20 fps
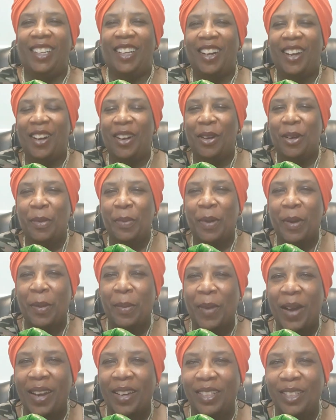I hope
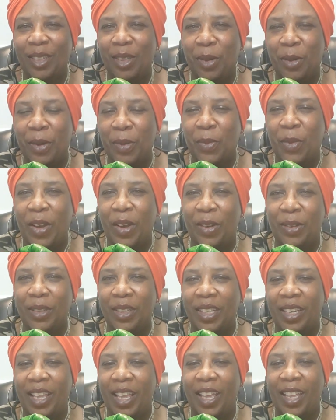everybody's doing well
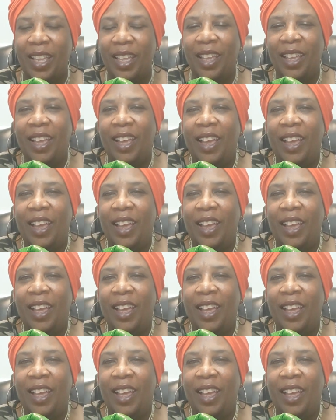today.